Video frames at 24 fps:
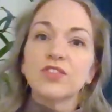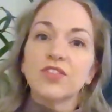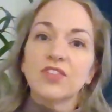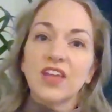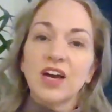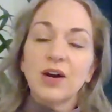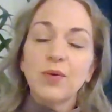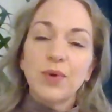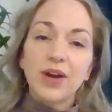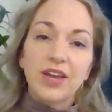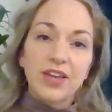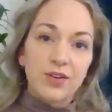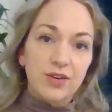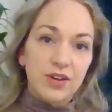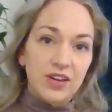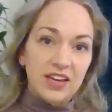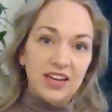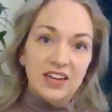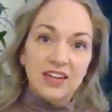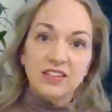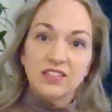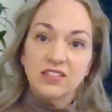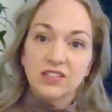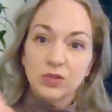that way you can
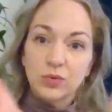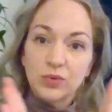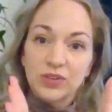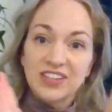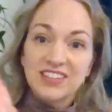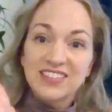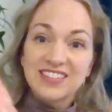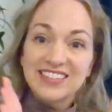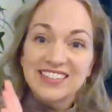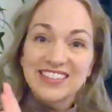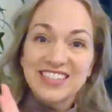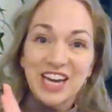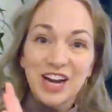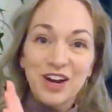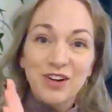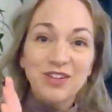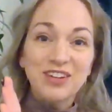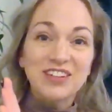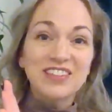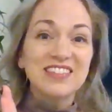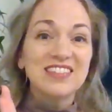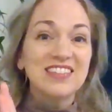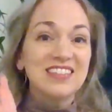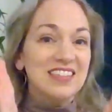kind of squeeze it down
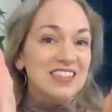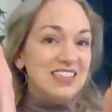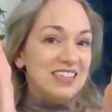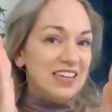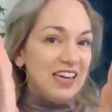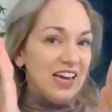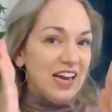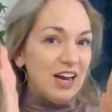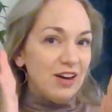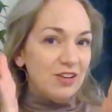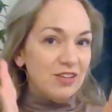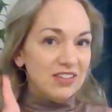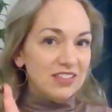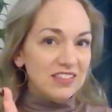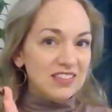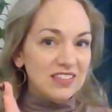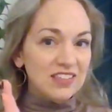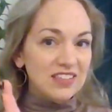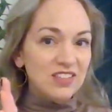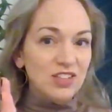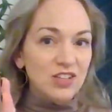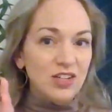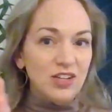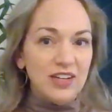and see, how does
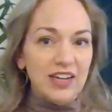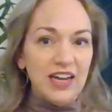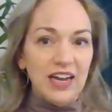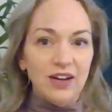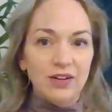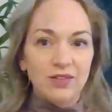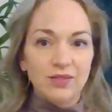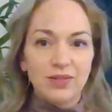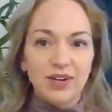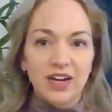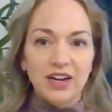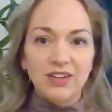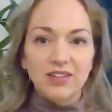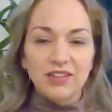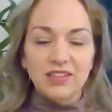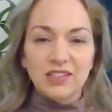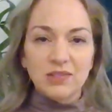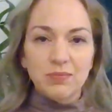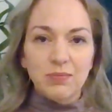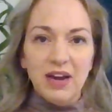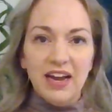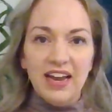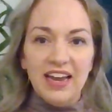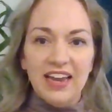this look? How does
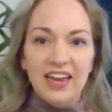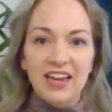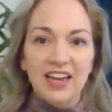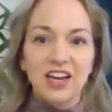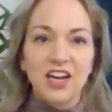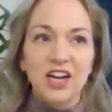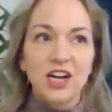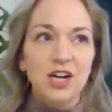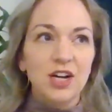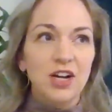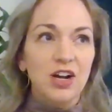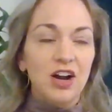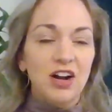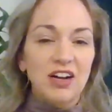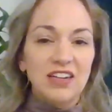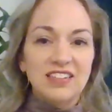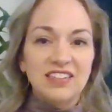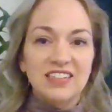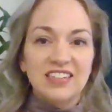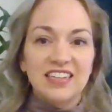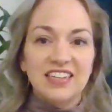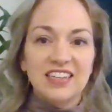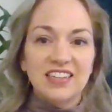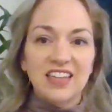my
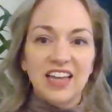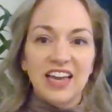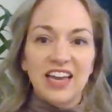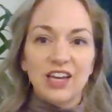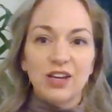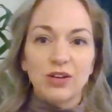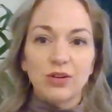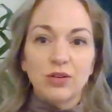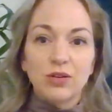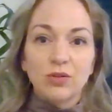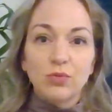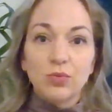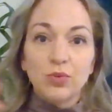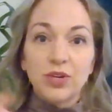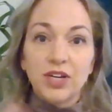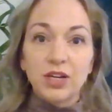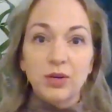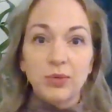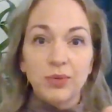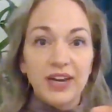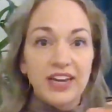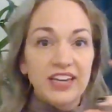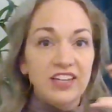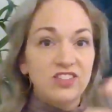content like
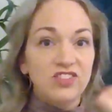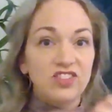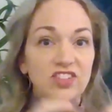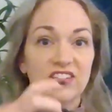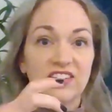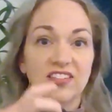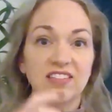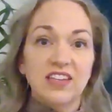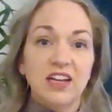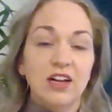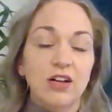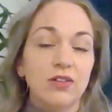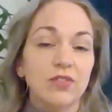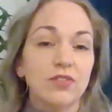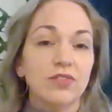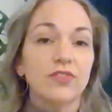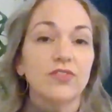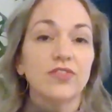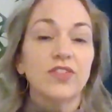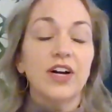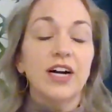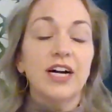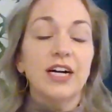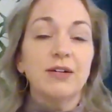rearrange
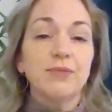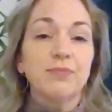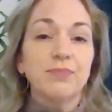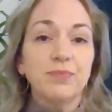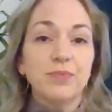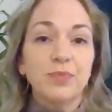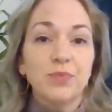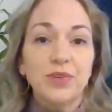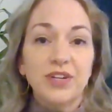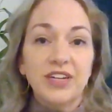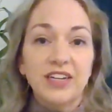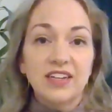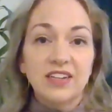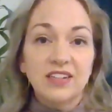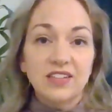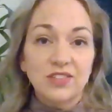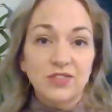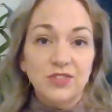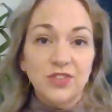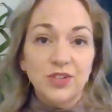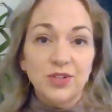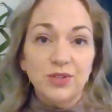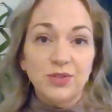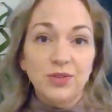itself when it is
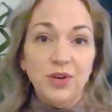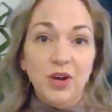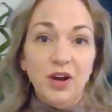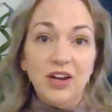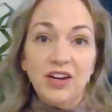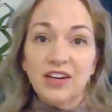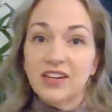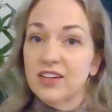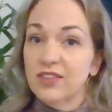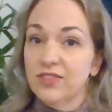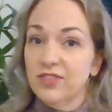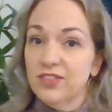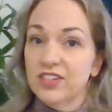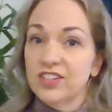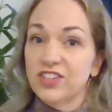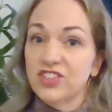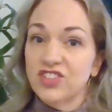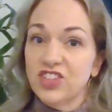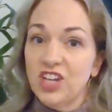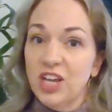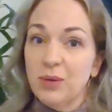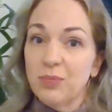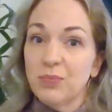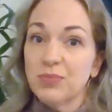viewed on a different
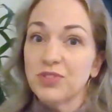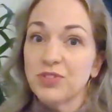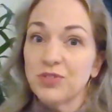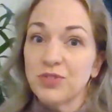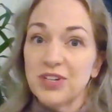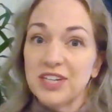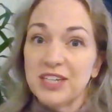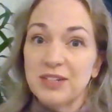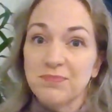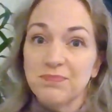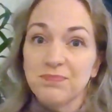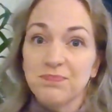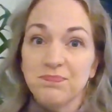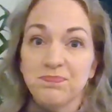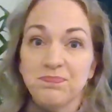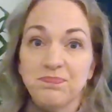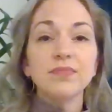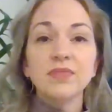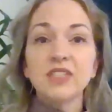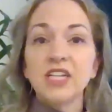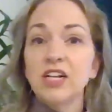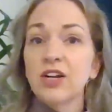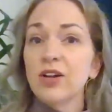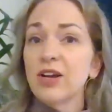shape screen?
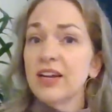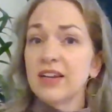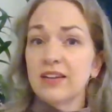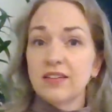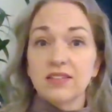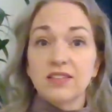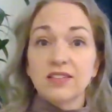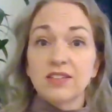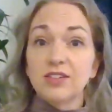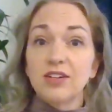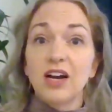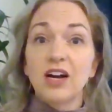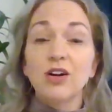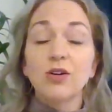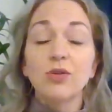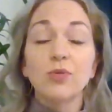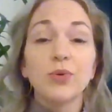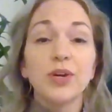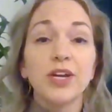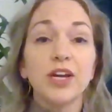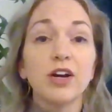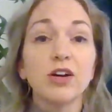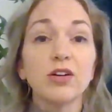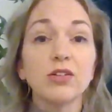Okay, so now
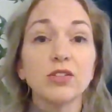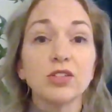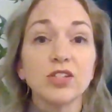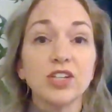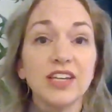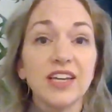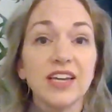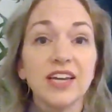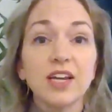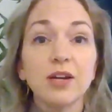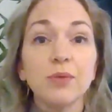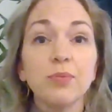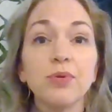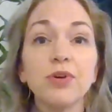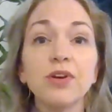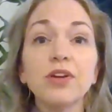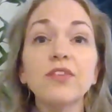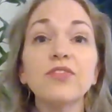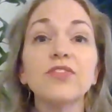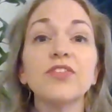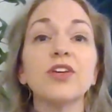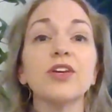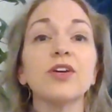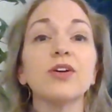we are looking at a
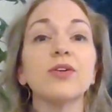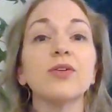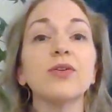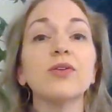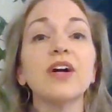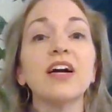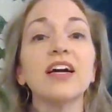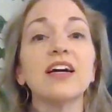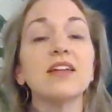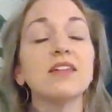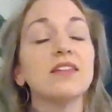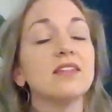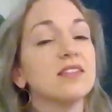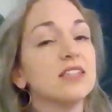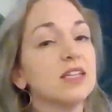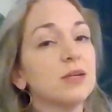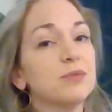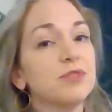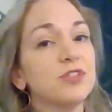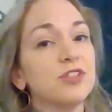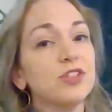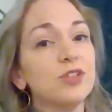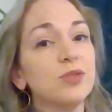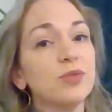preview, and
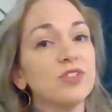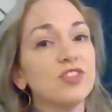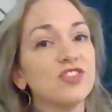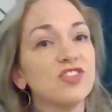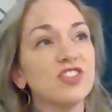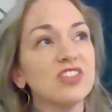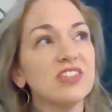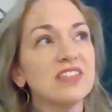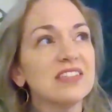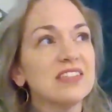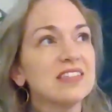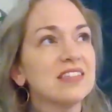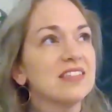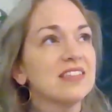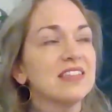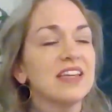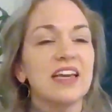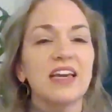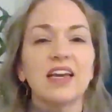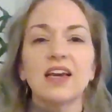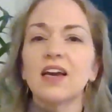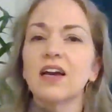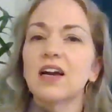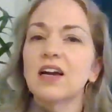step 2 is just to
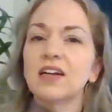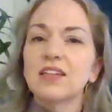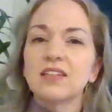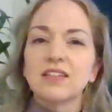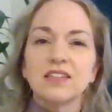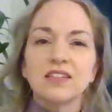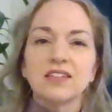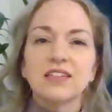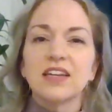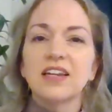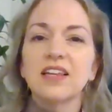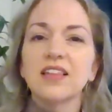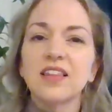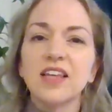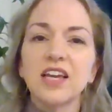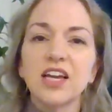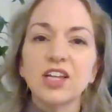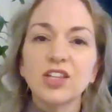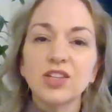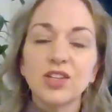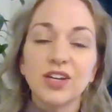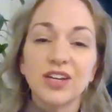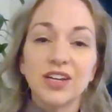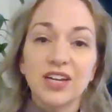see, does
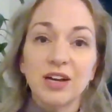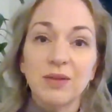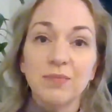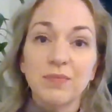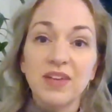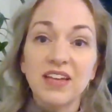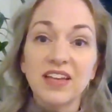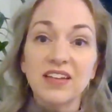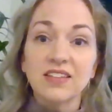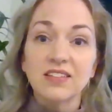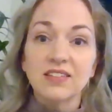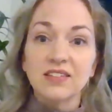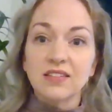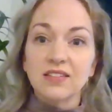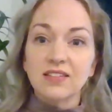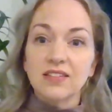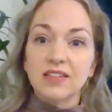anything look amiss? Does